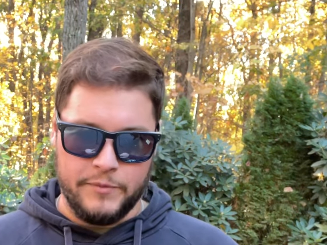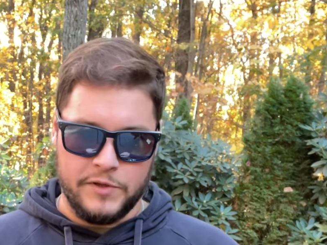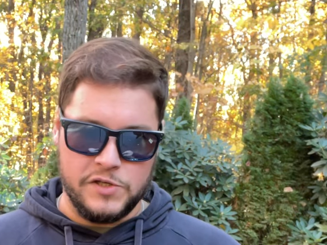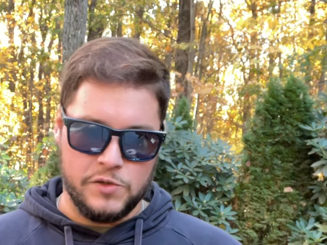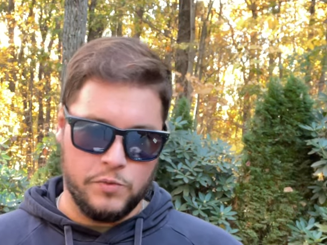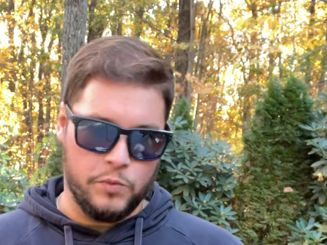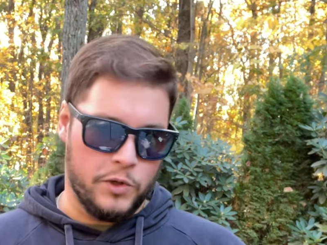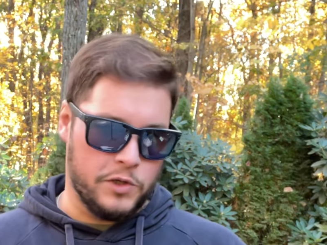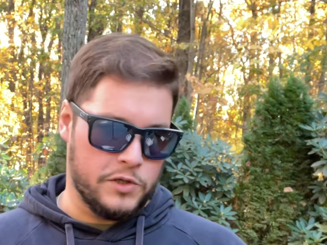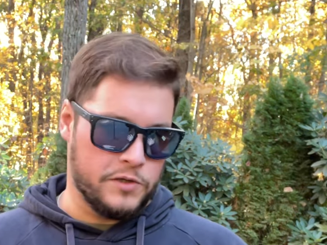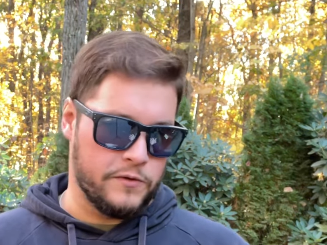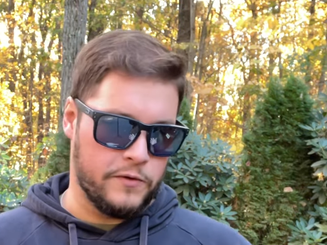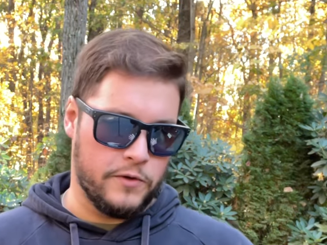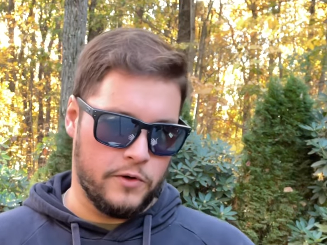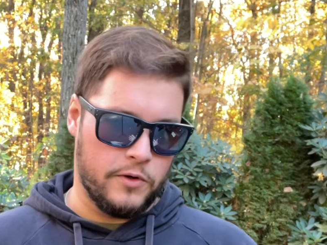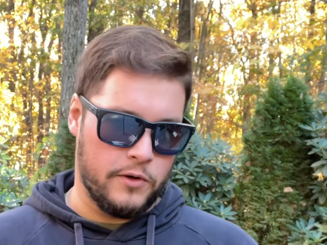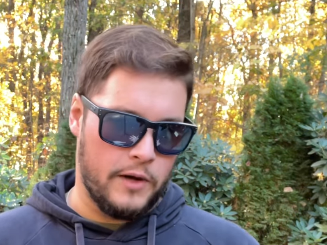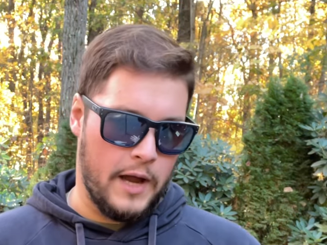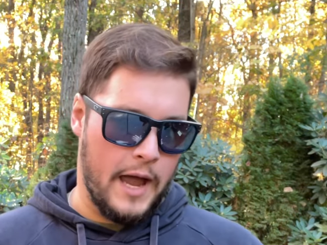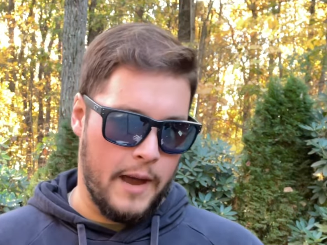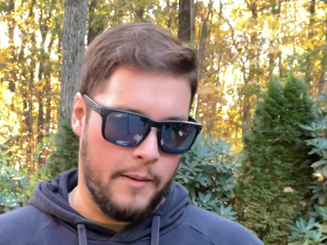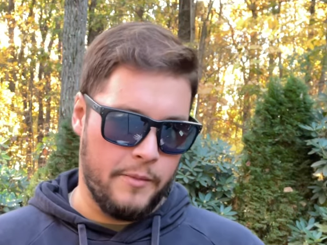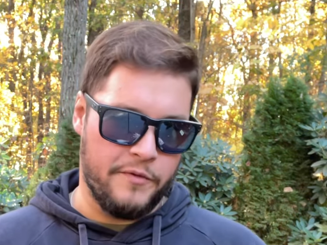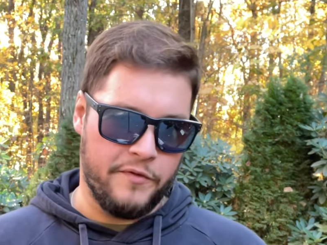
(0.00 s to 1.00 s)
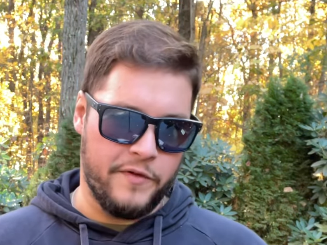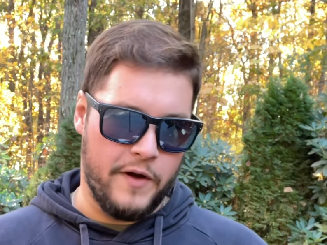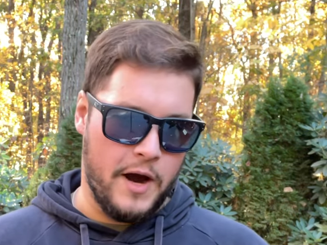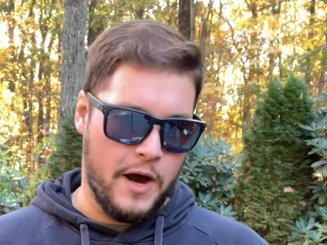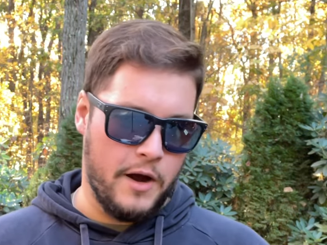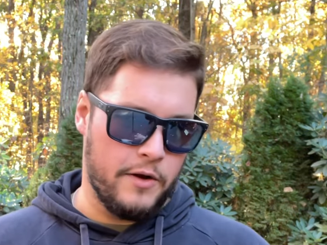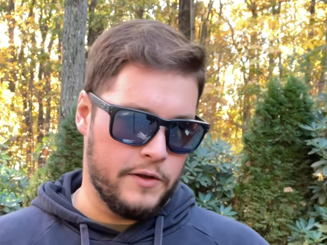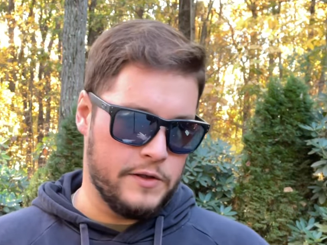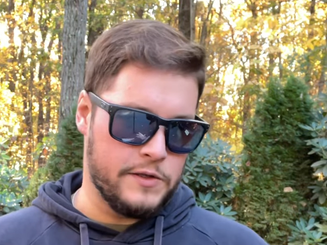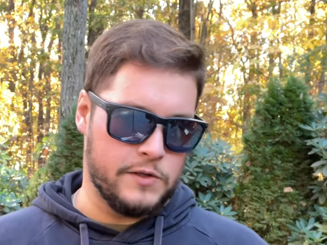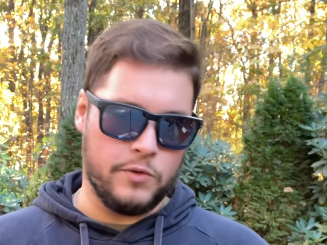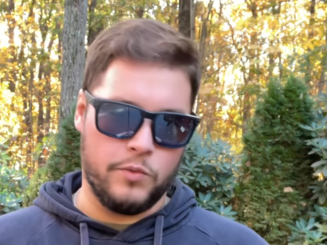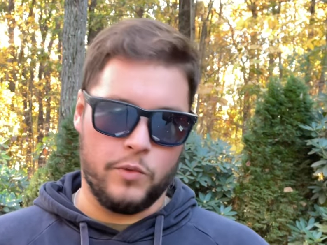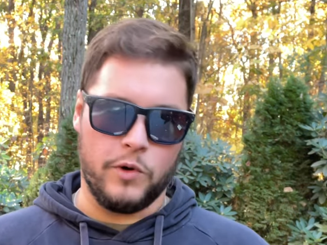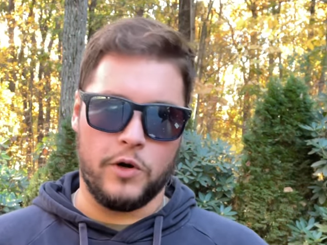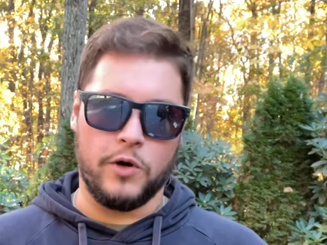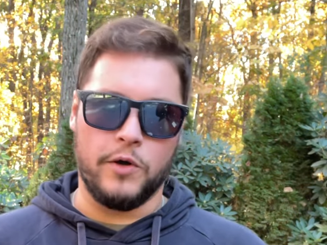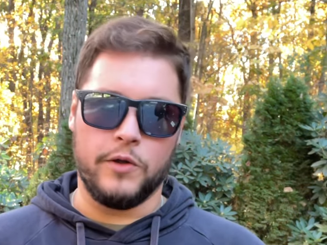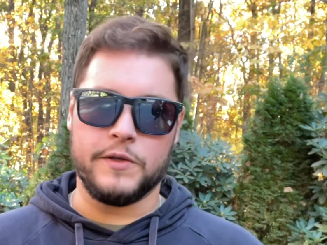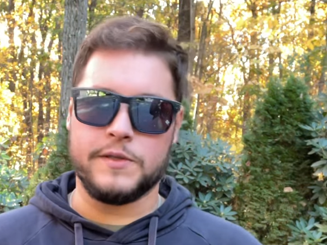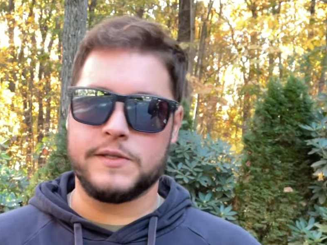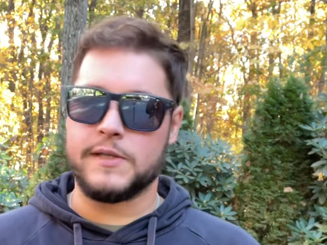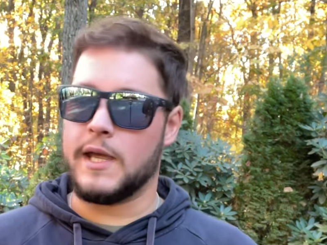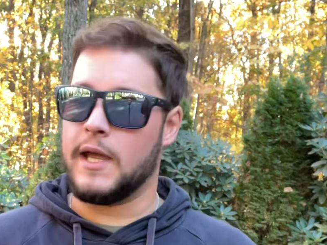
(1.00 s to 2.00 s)
This works for hammer fire, this will work
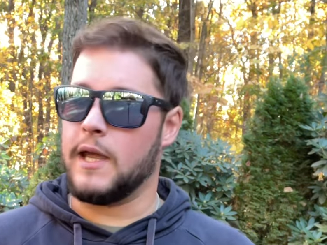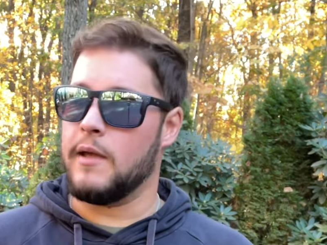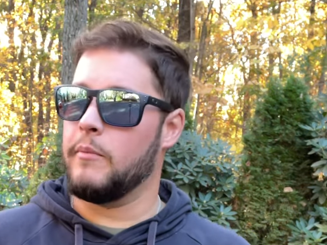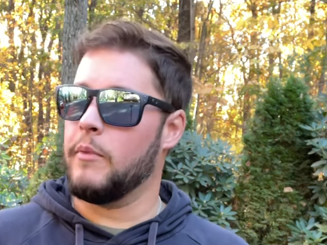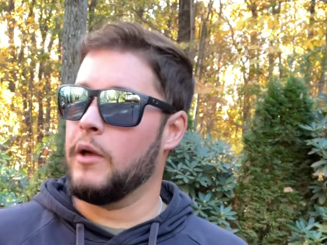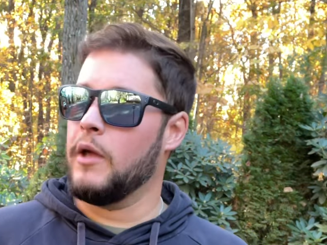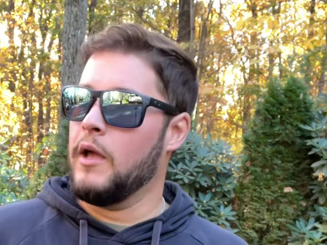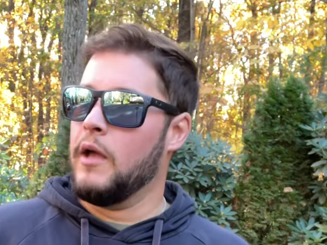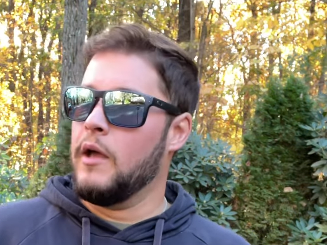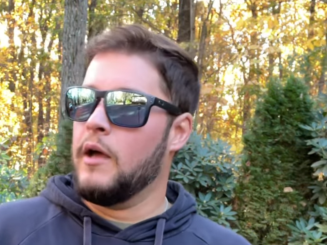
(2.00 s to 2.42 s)
all the same.